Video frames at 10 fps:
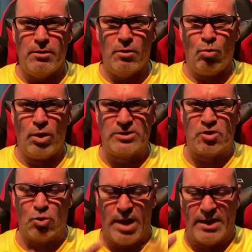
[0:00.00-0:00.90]
what's
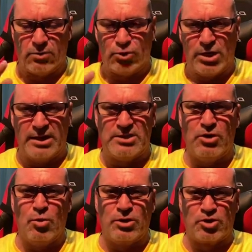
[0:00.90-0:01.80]
correct or try to tell
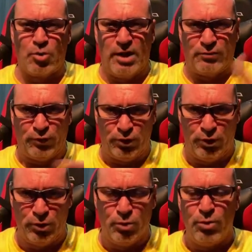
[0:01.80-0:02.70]
you what's correct for
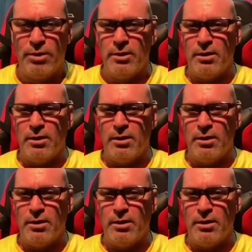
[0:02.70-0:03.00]
you.